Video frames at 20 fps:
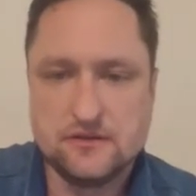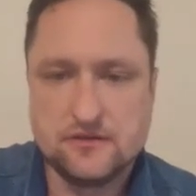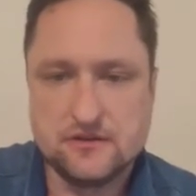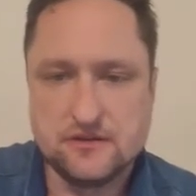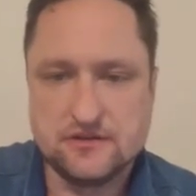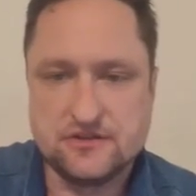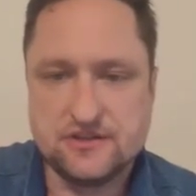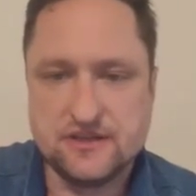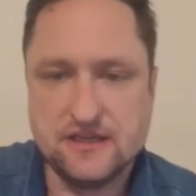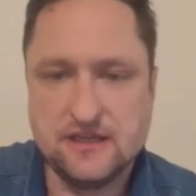
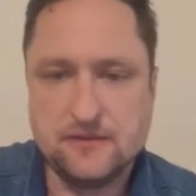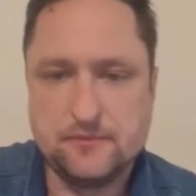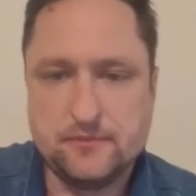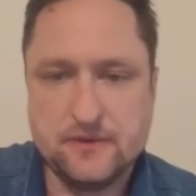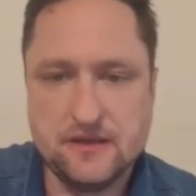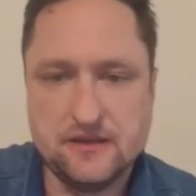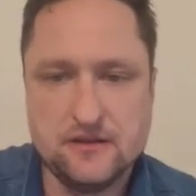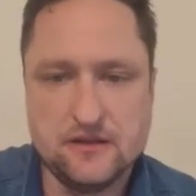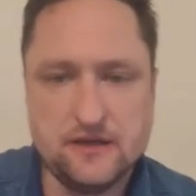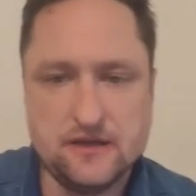The shape
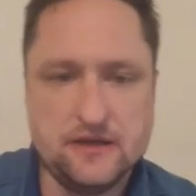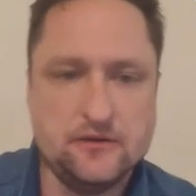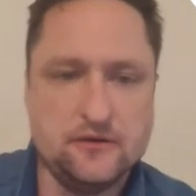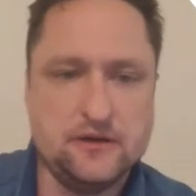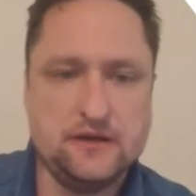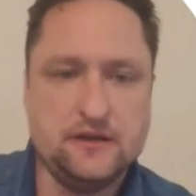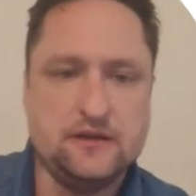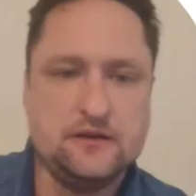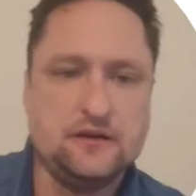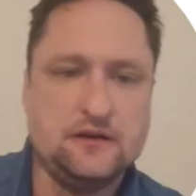and
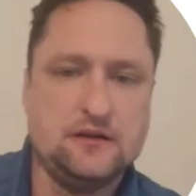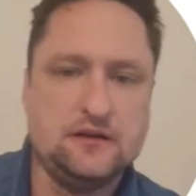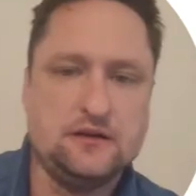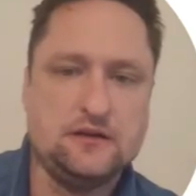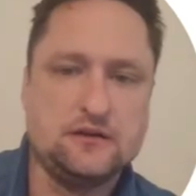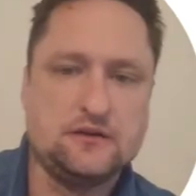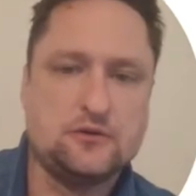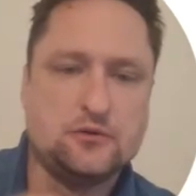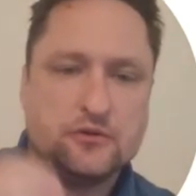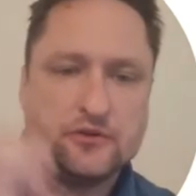layering
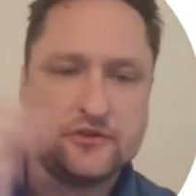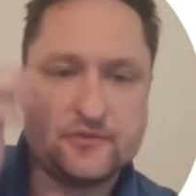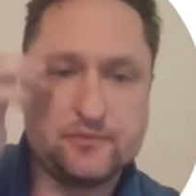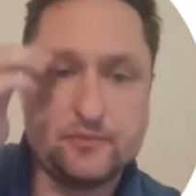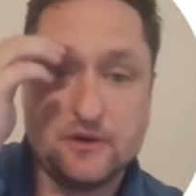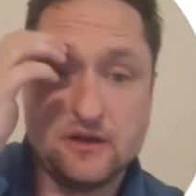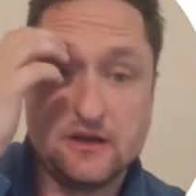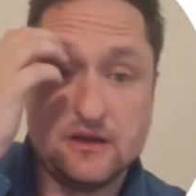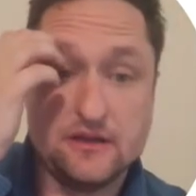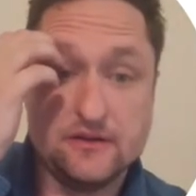
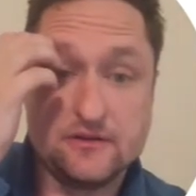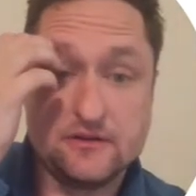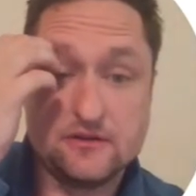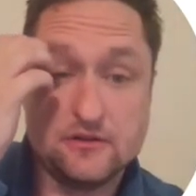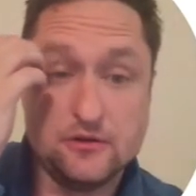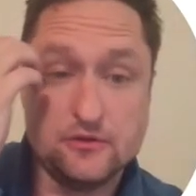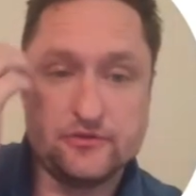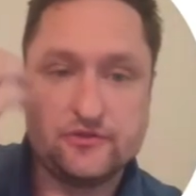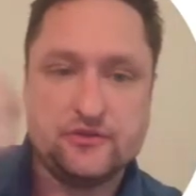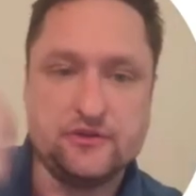correspond
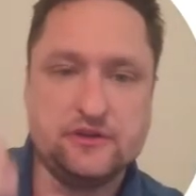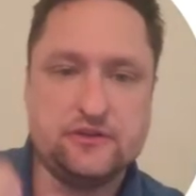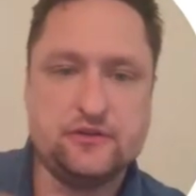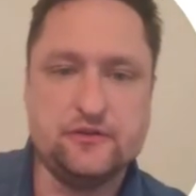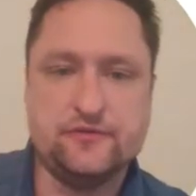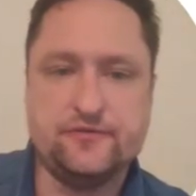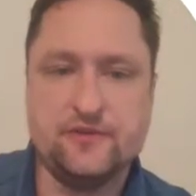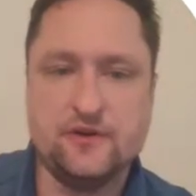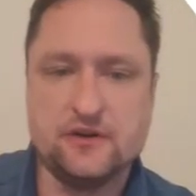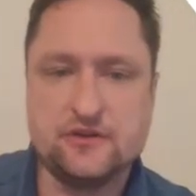closely
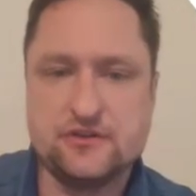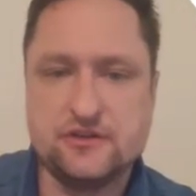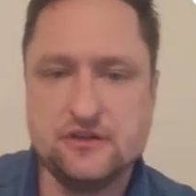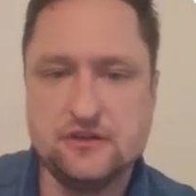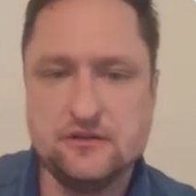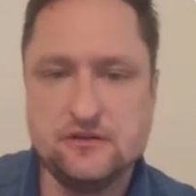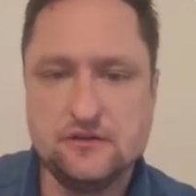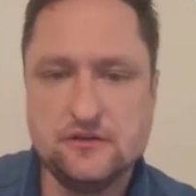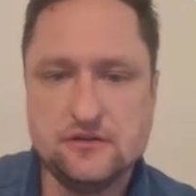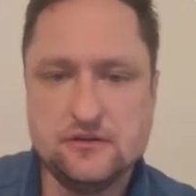to
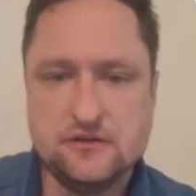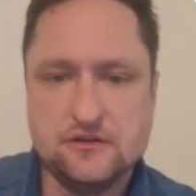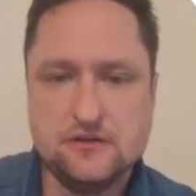function.